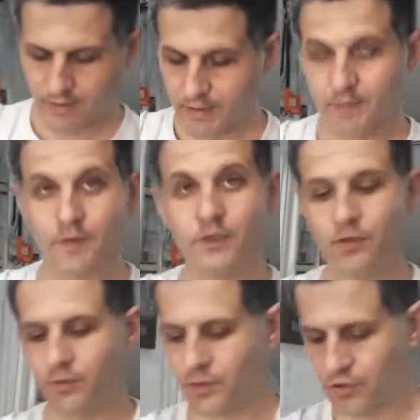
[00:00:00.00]
The next
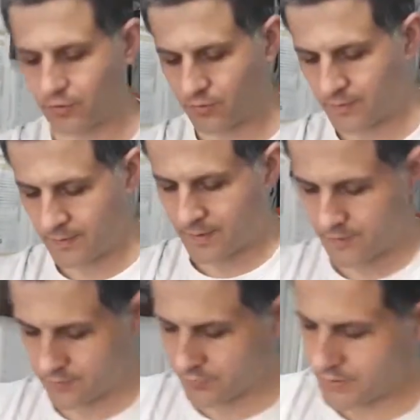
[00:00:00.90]
video will show
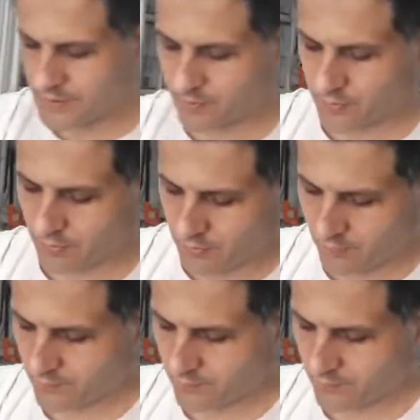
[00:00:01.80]
the principle